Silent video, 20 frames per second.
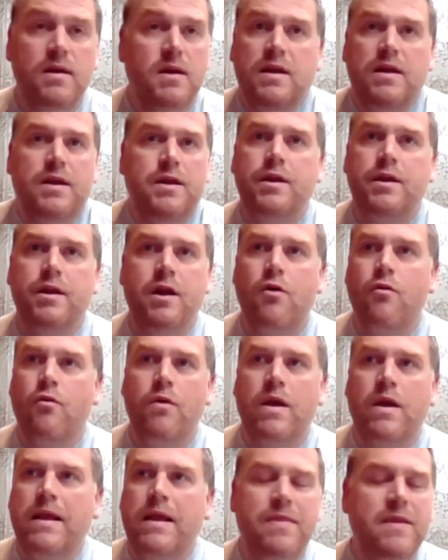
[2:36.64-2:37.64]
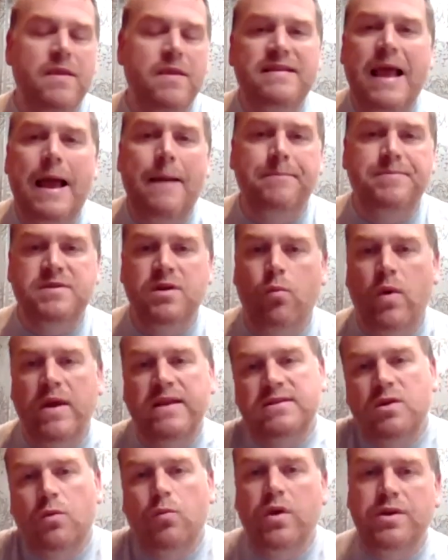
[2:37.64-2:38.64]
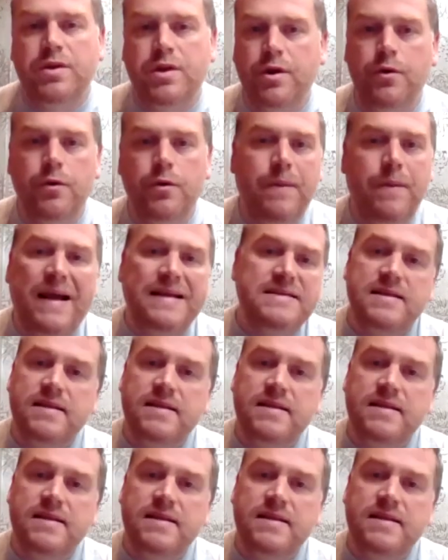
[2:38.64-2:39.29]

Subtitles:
in the depths of winter would do better